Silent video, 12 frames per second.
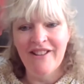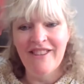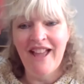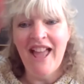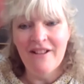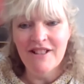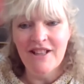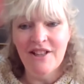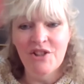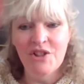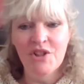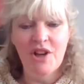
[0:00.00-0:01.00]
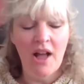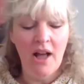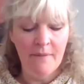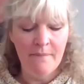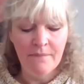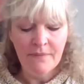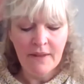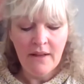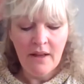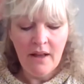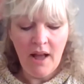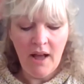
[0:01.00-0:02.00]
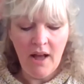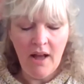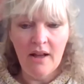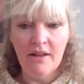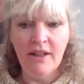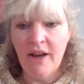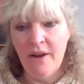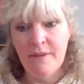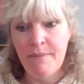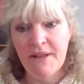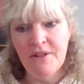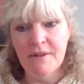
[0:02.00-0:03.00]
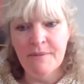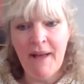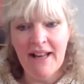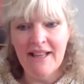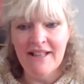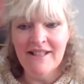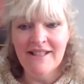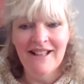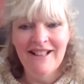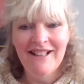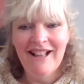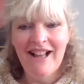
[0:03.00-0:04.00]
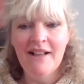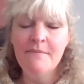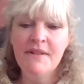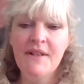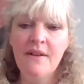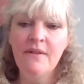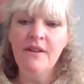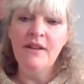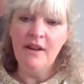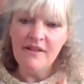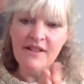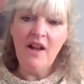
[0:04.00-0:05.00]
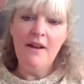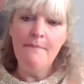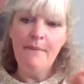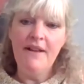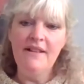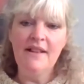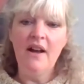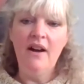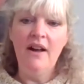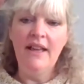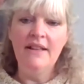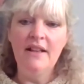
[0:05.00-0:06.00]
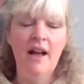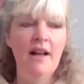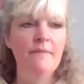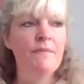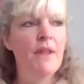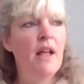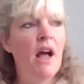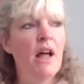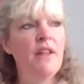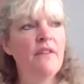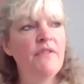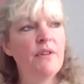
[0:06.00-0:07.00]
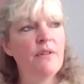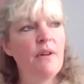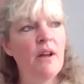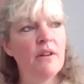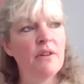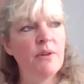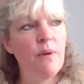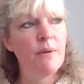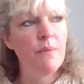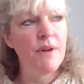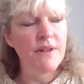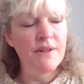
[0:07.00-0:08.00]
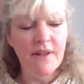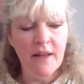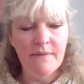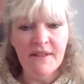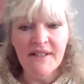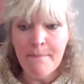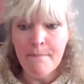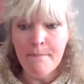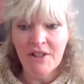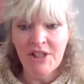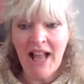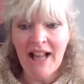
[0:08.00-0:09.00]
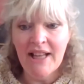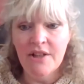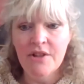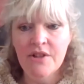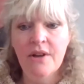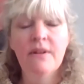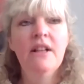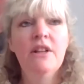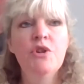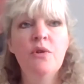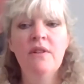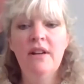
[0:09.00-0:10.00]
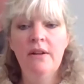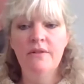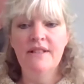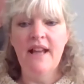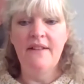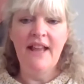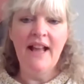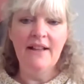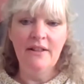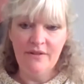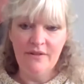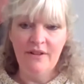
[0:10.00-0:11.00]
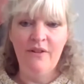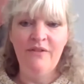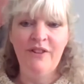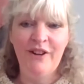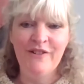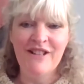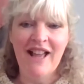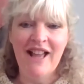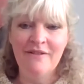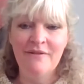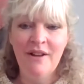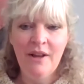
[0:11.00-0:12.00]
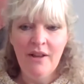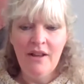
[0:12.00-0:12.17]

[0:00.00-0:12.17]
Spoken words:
the heritage, you know, at the Bishop's Palace. So, you know, side by side. Another good one was the 10-book challenge. So during lockdown, they had a lot of lockdown,